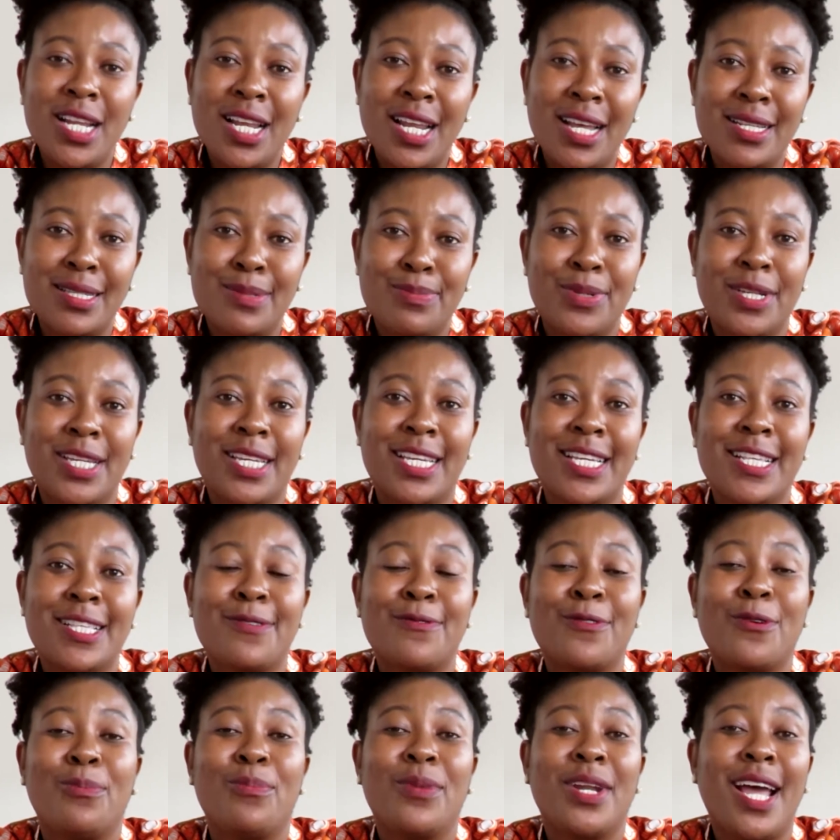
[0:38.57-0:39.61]
class begins
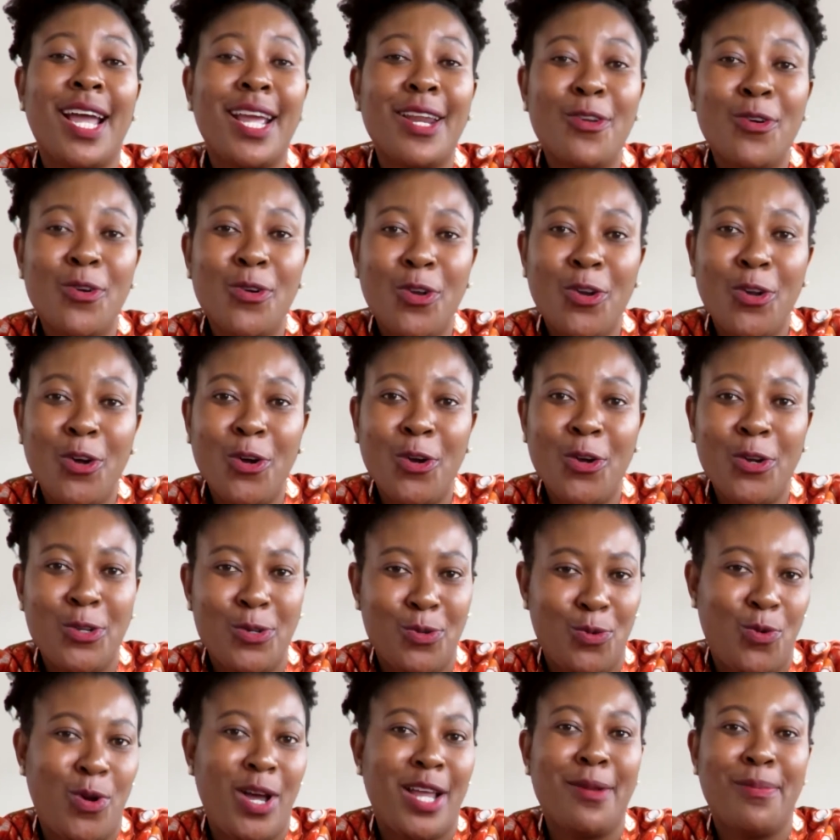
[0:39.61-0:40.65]
from 9 o'clock
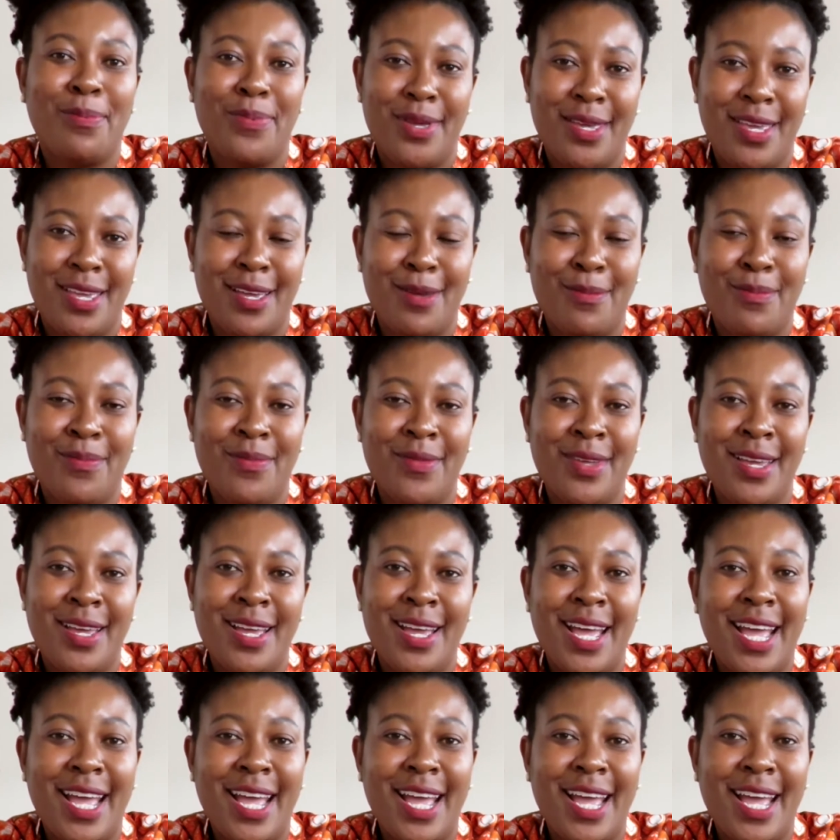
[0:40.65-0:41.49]
to 1 p.m.